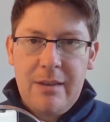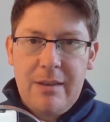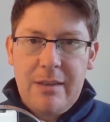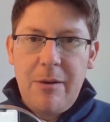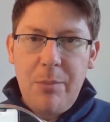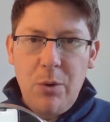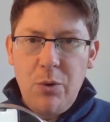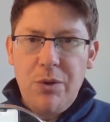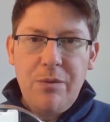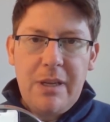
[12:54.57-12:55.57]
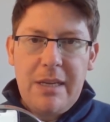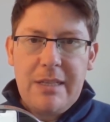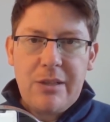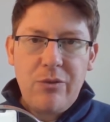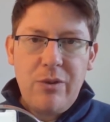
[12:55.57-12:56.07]
Now, both of
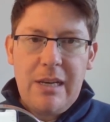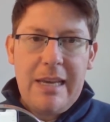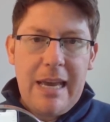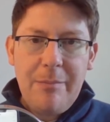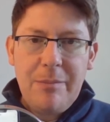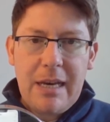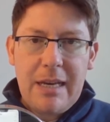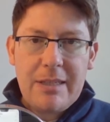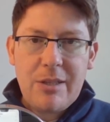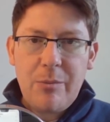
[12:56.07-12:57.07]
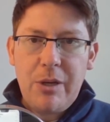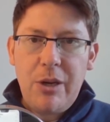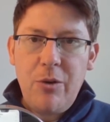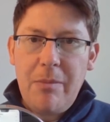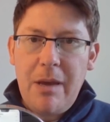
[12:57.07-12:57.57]
these are really aimed at somebody
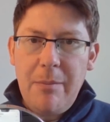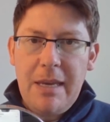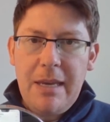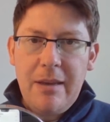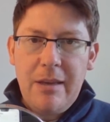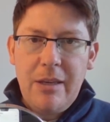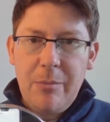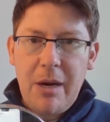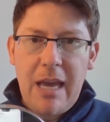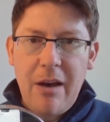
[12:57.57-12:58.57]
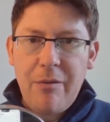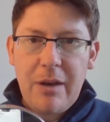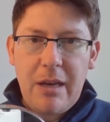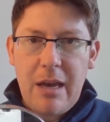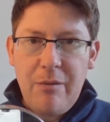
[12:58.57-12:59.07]
who you might have
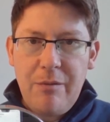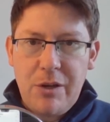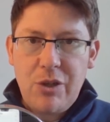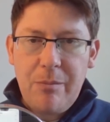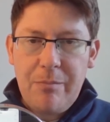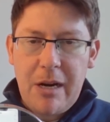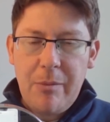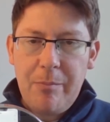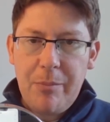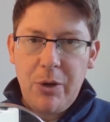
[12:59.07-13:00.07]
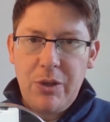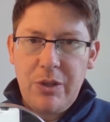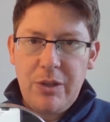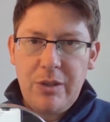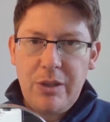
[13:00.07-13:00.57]
a vision impairment, but
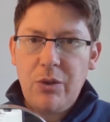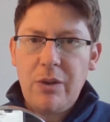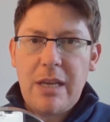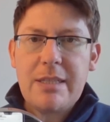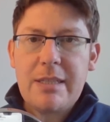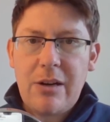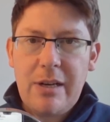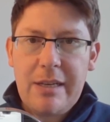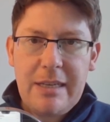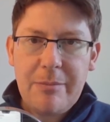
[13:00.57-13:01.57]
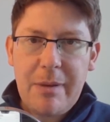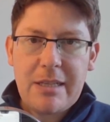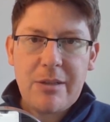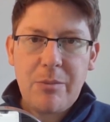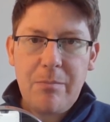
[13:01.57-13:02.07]
you don't necessarily need to
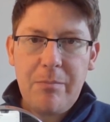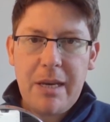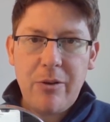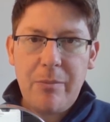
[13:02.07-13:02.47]
make something bigger.